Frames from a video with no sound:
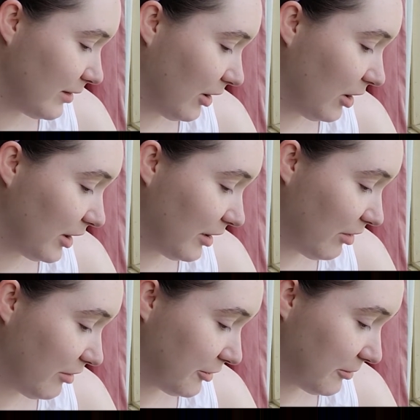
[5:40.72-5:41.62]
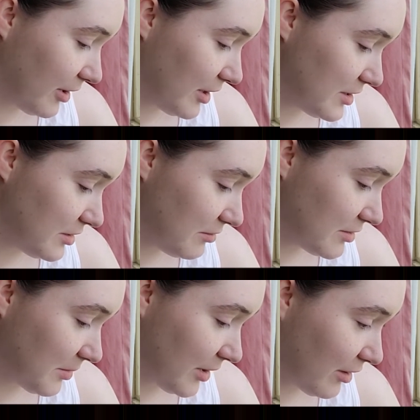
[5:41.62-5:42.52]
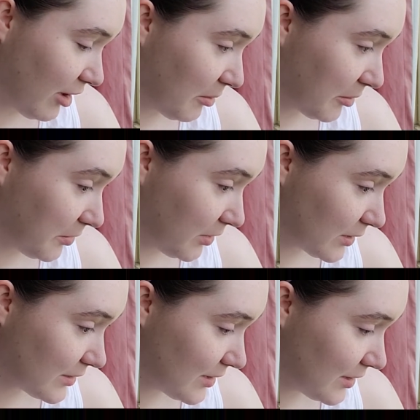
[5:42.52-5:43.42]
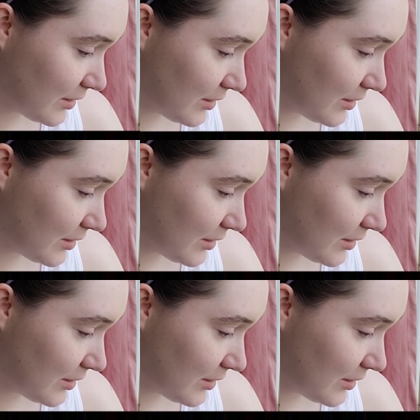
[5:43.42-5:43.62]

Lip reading: all I ever wanted to do was make comic books.